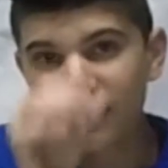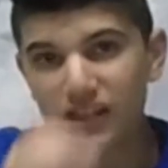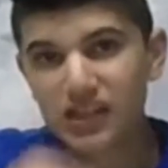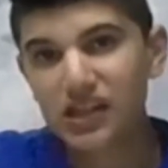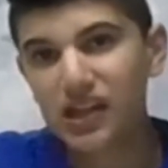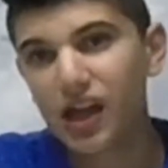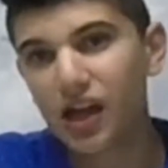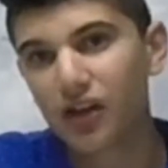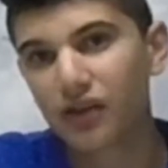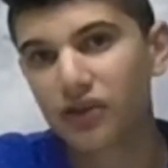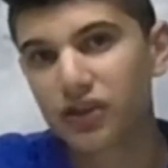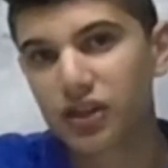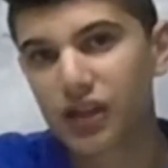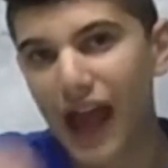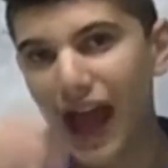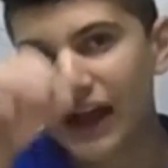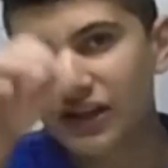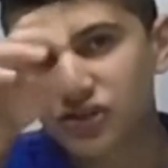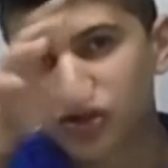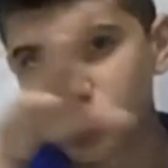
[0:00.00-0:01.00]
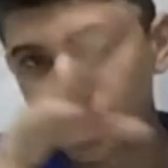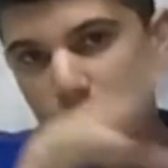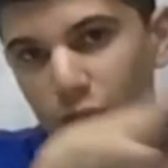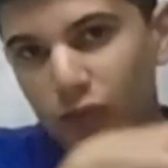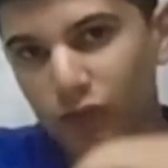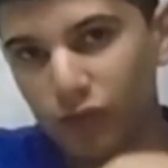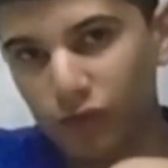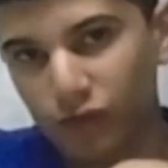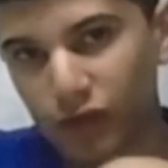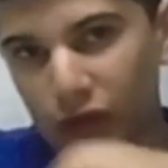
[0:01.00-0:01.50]
the NVIDIA, the
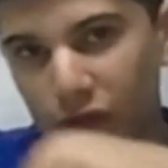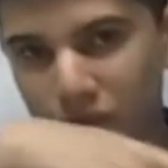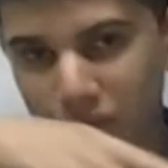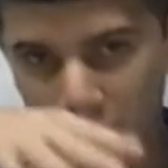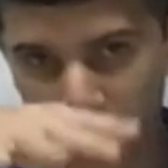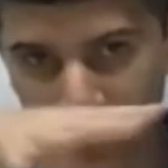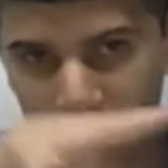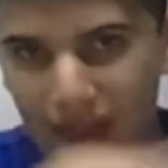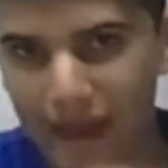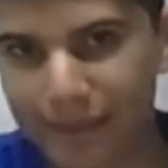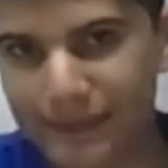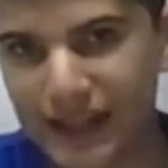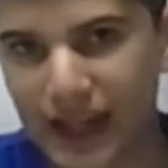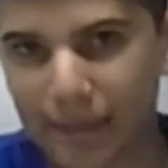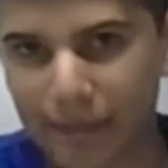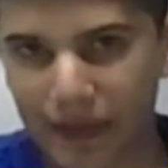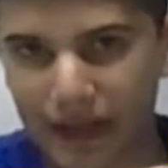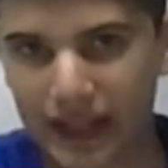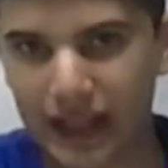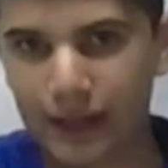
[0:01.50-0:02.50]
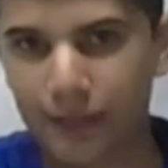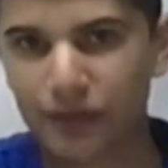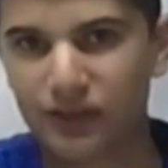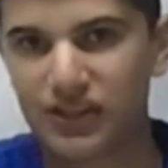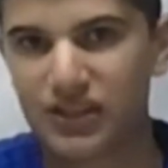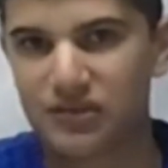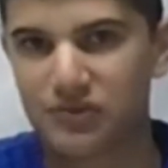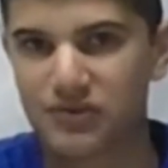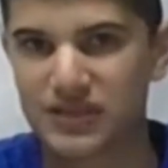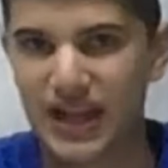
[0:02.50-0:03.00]
actual laptop
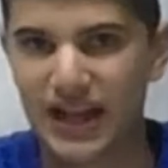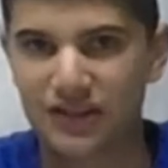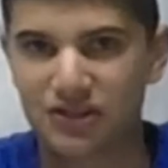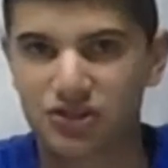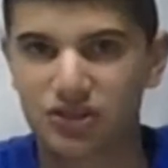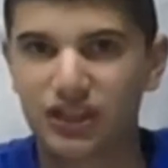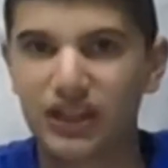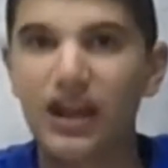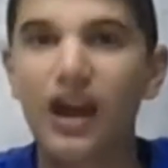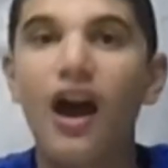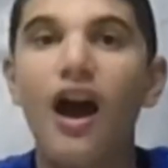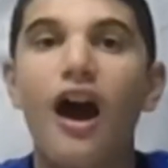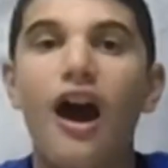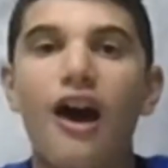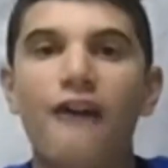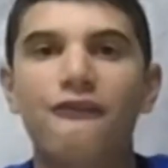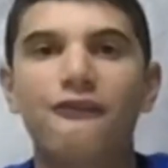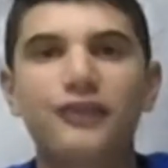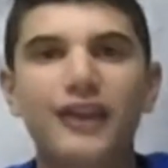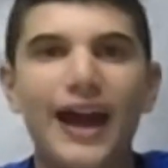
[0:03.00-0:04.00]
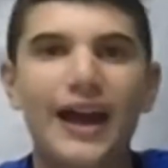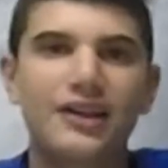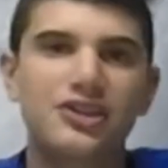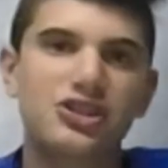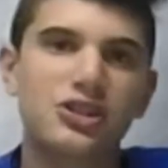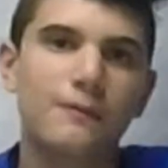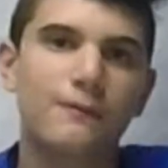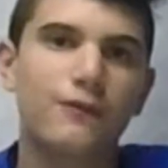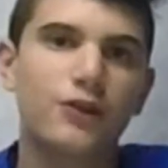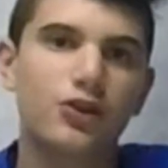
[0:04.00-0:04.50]
that came with this was actually
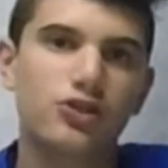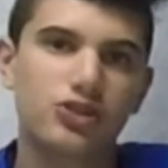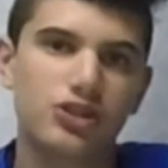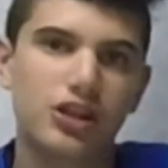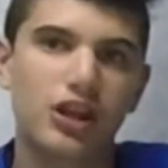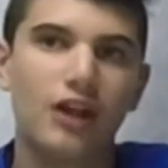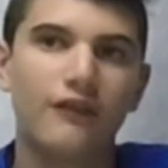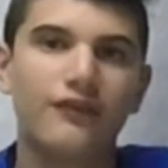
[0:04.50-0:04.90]
a flagship